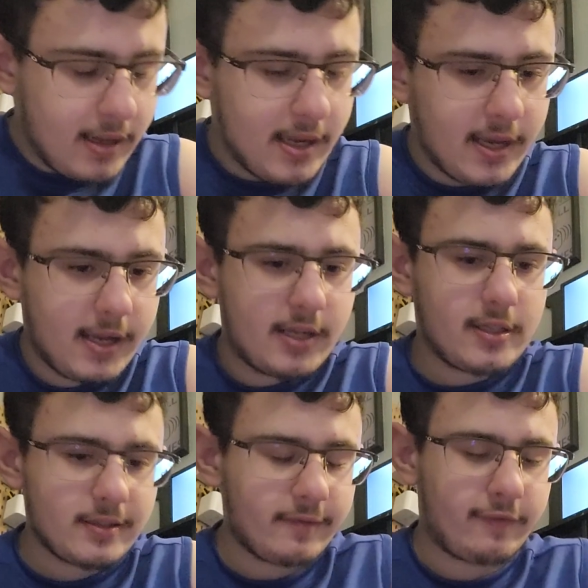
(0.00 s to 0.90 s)

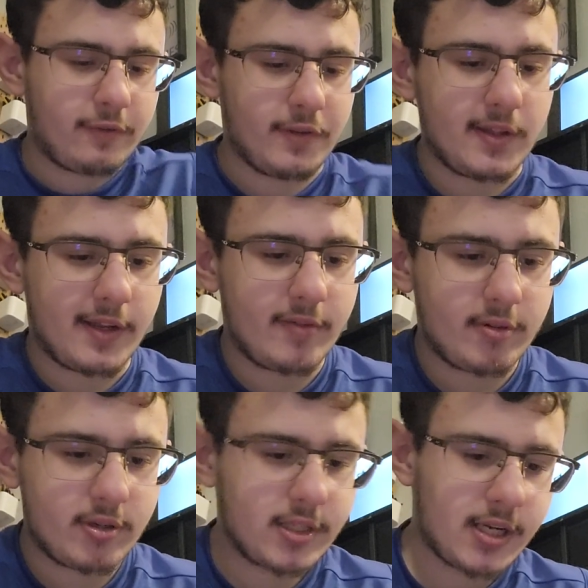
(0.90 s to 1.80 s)
And for the
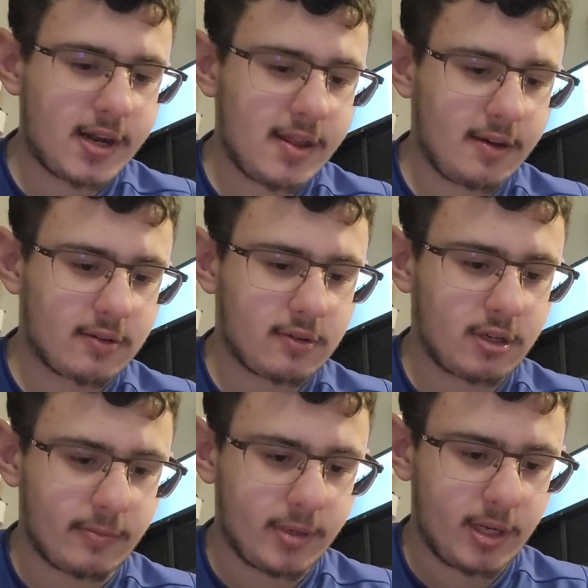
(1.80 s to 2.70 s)
other side of the
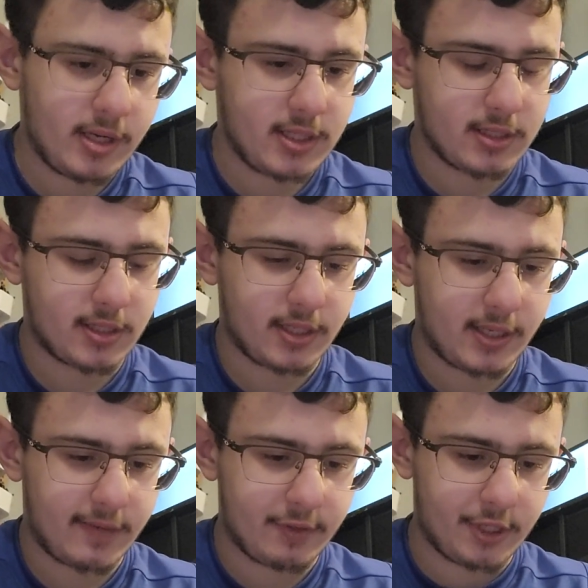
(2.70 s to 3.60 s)
arm, he isn't going
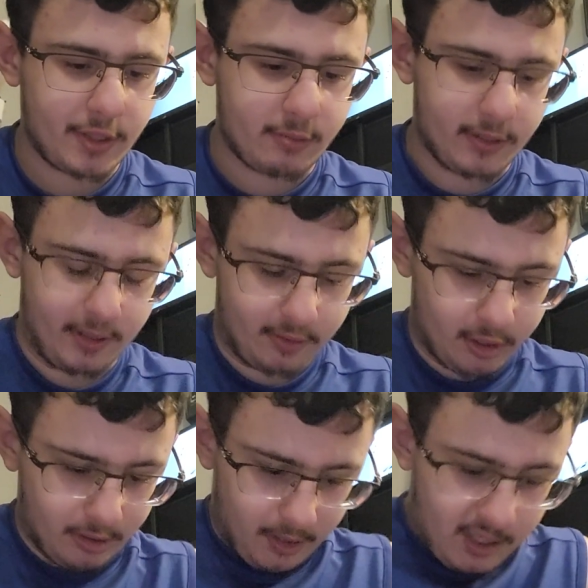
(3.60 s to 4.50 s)
to have another one of
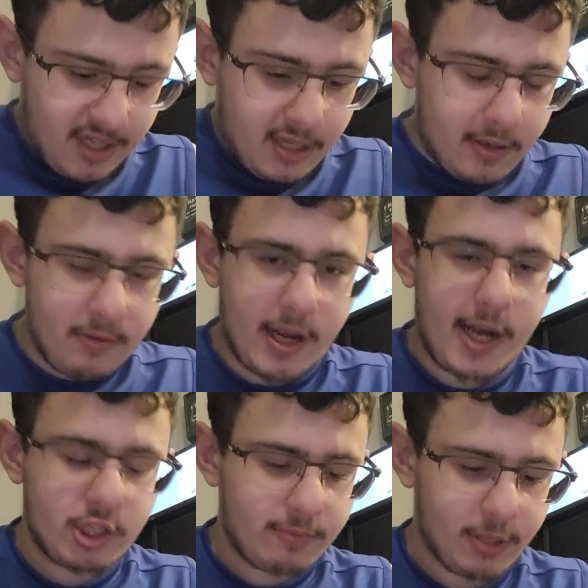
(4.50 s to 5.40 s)
those
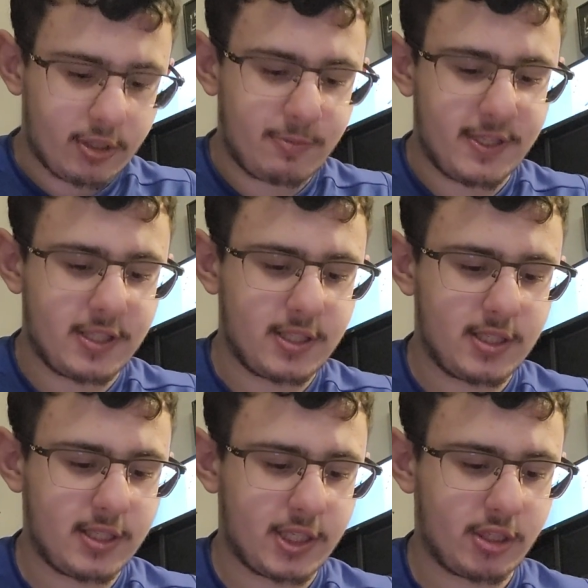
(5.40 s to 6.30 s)
action pose pieces.
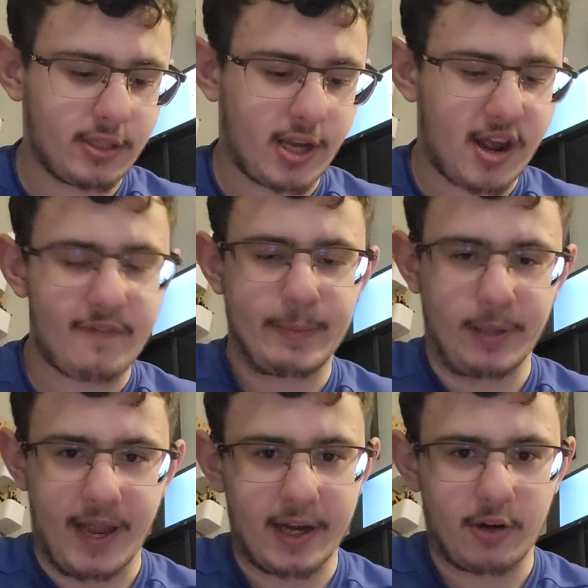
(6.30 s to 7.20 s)
He's actually going to have a
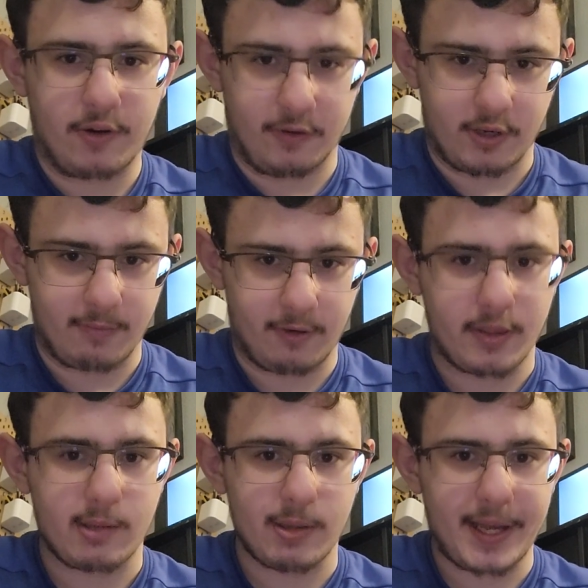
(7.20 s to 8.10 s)
black arm
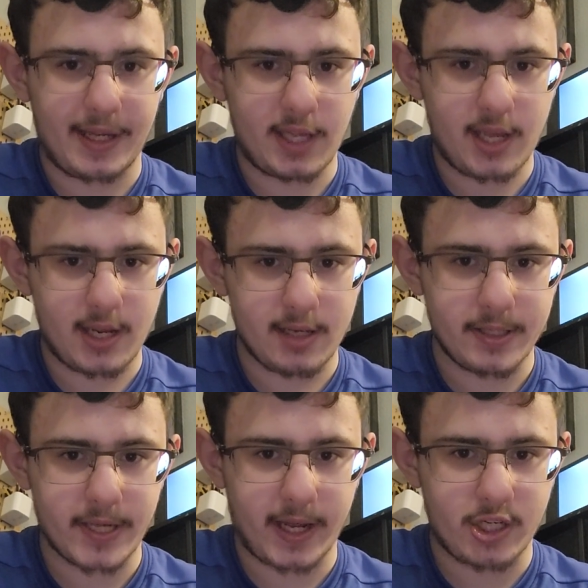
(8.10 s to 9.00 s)
with a black hand
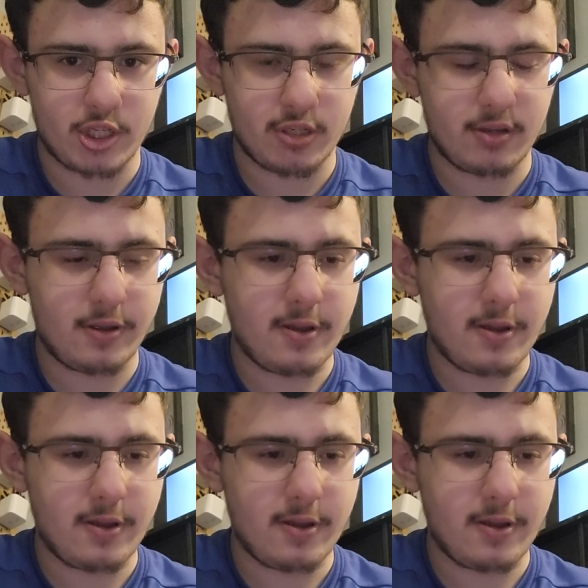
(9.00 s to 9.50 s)
attached.